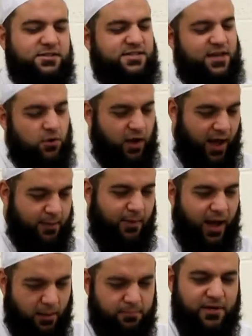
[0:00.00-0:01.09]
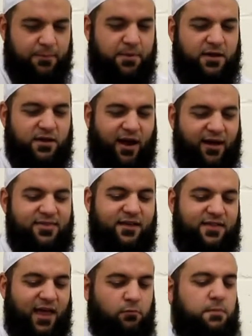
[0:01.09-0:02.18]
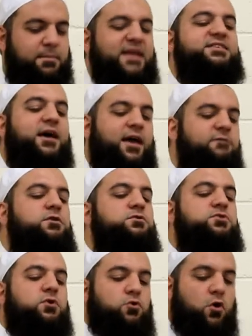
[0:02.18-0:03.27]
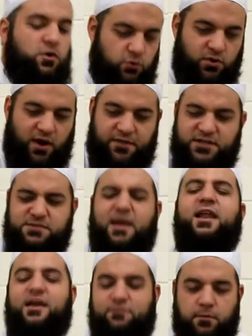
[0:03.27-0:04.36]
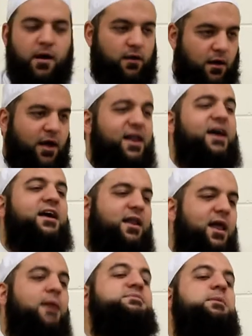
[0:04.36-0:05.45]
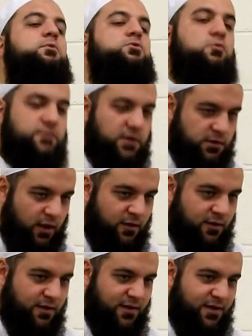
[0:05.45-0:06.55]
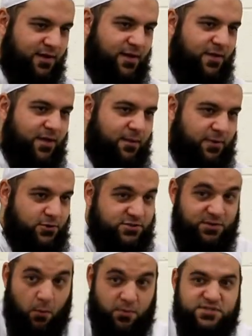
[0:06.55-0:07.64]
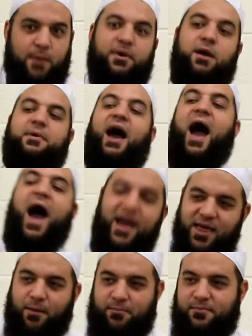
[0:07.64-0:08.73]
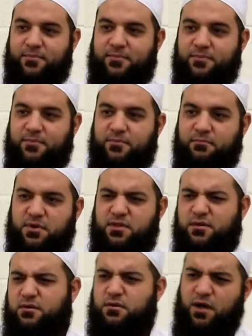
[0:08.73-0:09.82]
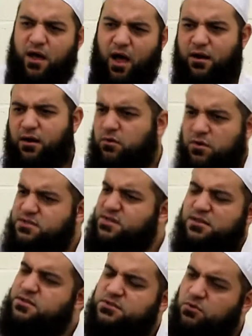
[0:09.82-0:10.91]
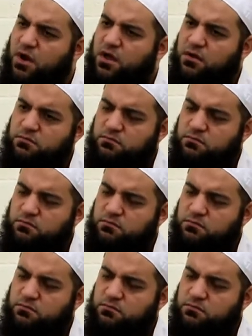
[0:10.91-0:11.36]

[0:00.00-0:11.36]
Just say, look, in my humble opinion, I think that it would be better if you to do like this. Allah give you barakah. Allah, Allah sabko tawfiq there. But you see, when we start becoming hakim, brother, don't you understand this is guna?